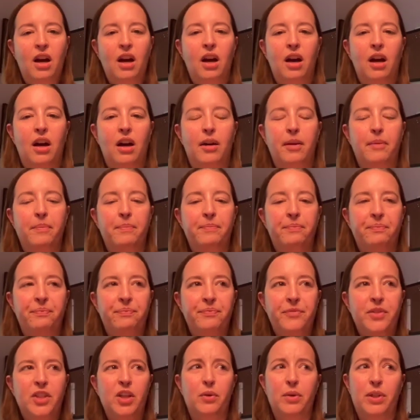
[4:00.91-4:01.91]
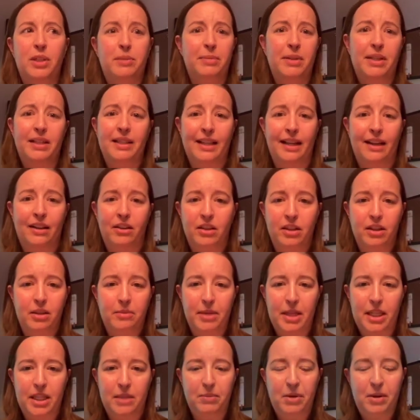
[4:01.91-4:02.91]
So it's been down in the
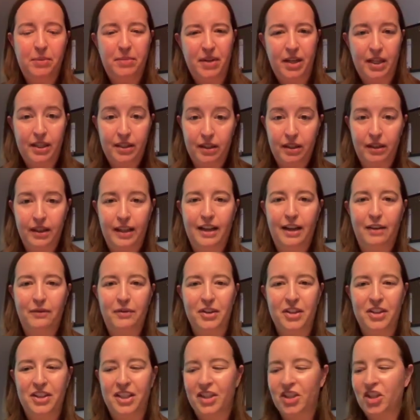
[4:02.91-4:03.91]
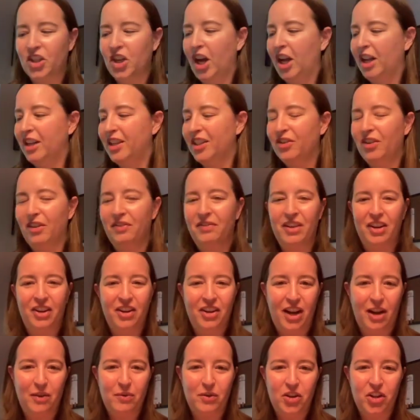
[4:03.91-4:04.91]
basement, but I dug it out for StitchCon, so I
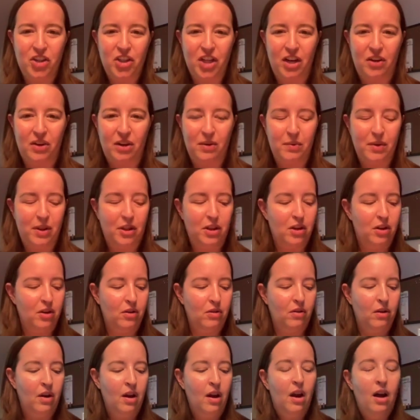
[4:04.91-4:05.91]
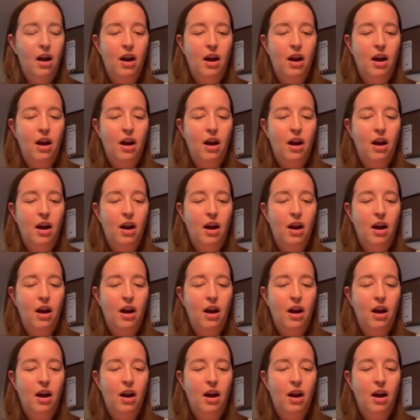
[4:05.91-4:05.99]
figured I would share it with you.